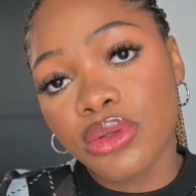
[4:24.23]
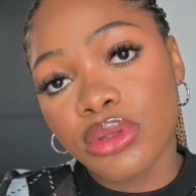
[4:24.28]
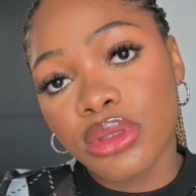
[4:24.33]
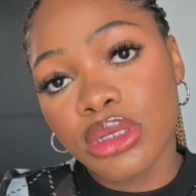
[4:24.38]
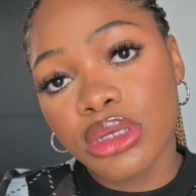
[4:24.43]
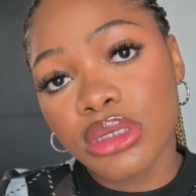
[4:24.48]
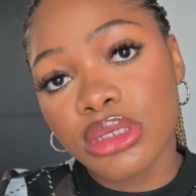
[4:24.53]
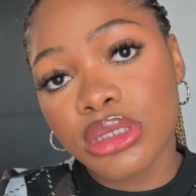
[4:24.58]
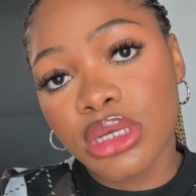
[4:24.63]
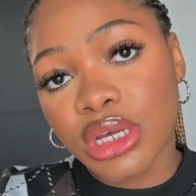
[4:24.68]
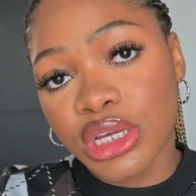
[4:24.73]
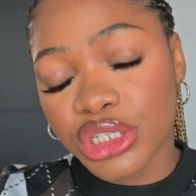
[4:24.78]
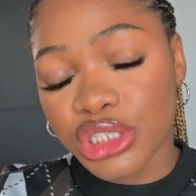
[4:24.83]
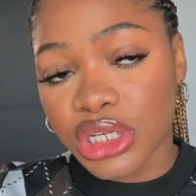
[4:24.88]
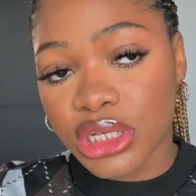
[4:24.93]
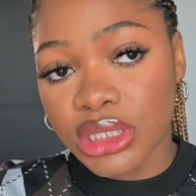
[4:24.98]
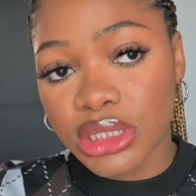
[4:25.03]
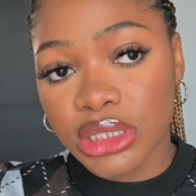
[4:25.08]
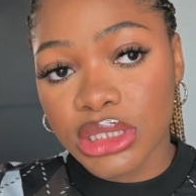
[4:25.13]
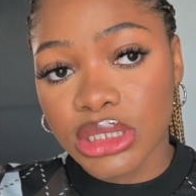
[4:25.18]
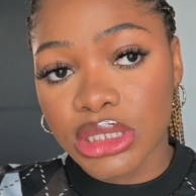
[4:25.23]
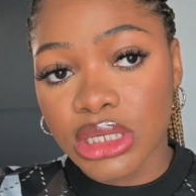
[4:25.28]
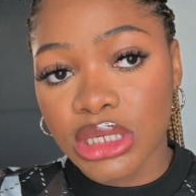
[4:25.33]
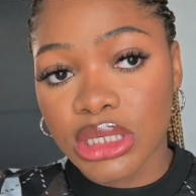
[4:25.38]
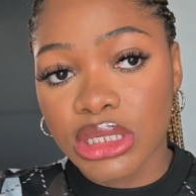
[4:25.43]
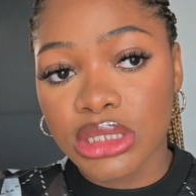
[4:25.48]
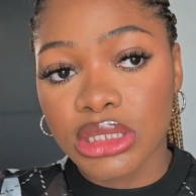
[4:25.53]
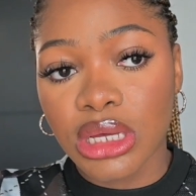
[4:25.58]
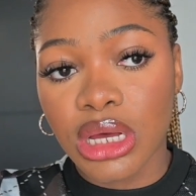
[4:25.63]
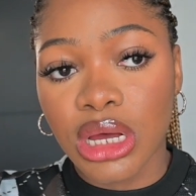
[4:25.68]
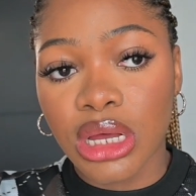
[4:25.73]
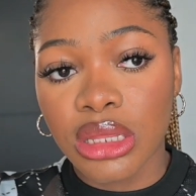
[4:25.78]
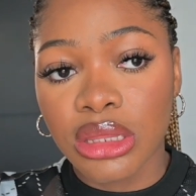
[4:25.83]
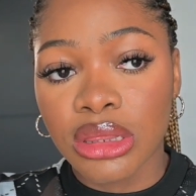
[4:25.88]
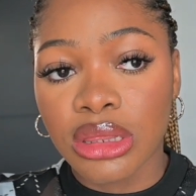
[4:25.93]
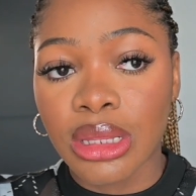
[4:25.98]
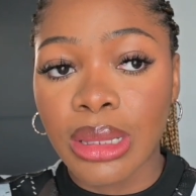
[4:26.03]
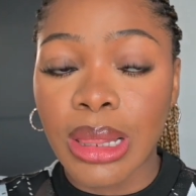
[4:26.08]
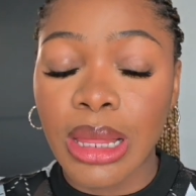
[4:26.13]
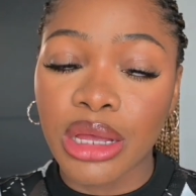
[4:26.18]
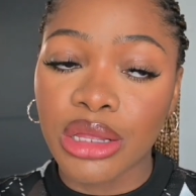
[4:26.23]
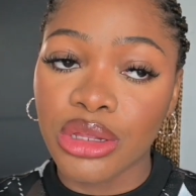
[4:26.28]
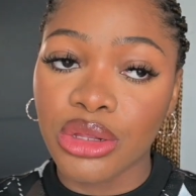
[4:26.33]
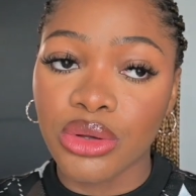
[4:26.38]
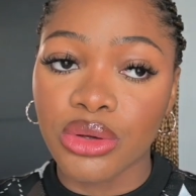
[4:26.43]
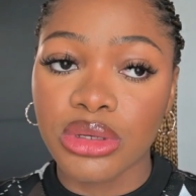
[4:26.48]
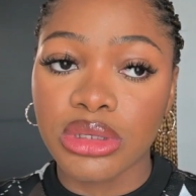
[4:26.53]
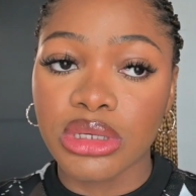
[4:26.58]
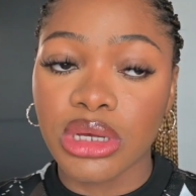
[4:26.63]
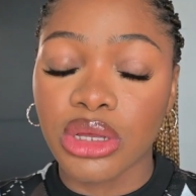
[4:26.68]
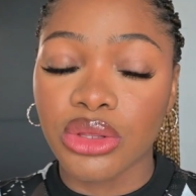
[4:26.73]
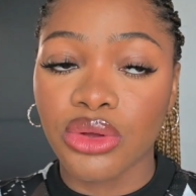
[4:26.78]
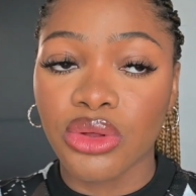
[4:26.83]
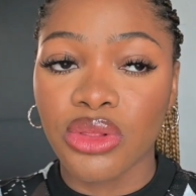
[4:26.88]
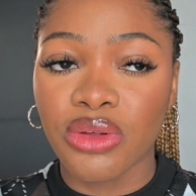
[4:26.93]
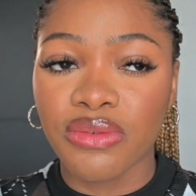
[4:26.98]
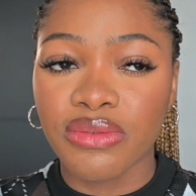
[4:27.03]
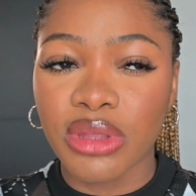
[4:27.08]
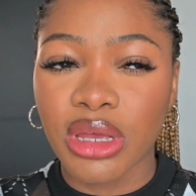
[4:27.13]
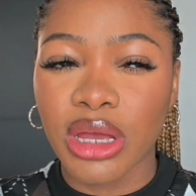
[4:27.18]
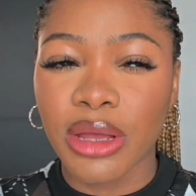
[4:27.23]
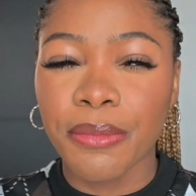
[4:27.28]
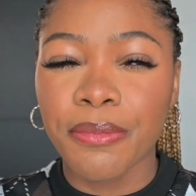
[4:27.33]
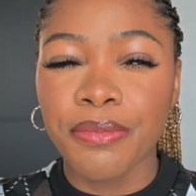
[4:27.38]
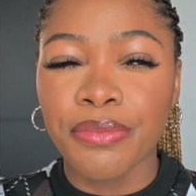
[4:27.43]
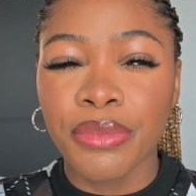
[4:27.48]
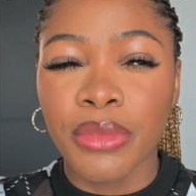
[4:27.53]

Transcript: these agencies and the landlords and all of that.